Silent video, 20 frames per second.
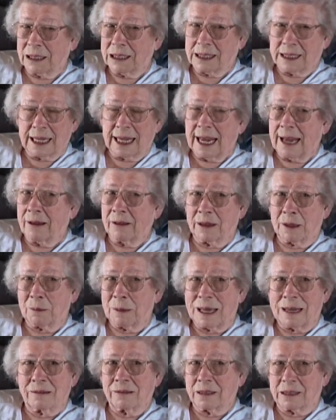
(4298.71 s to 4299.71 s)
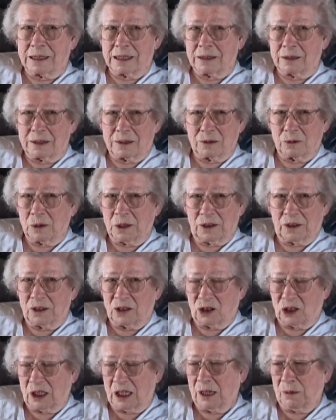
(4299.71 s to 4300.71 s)
He'd stay out in the mountains with
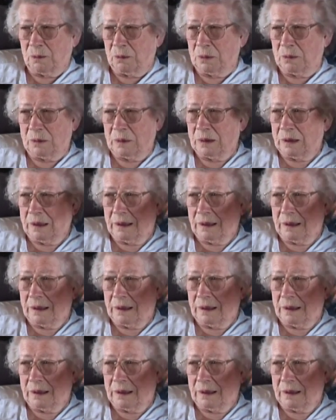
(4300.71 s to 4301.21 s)
the sheep,